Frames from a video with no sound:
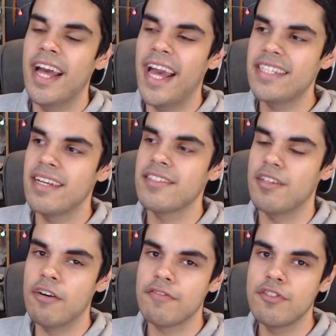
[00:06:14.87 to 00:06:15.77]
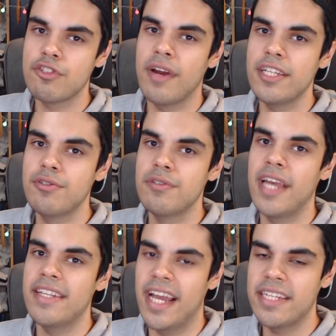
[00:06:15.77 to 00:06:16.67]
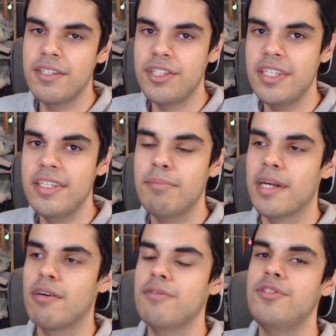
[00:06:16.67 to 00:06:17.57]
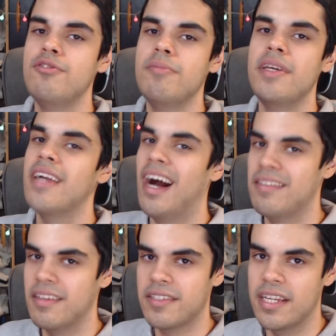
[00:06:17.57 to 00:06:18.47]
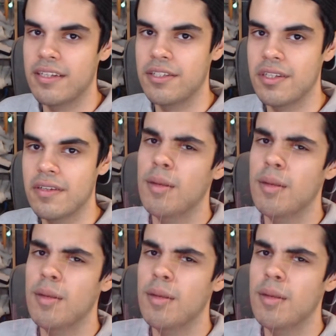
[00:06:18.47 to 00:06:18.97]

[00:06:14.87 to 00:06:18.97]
Haters often try to gain energy by consuming others' energy,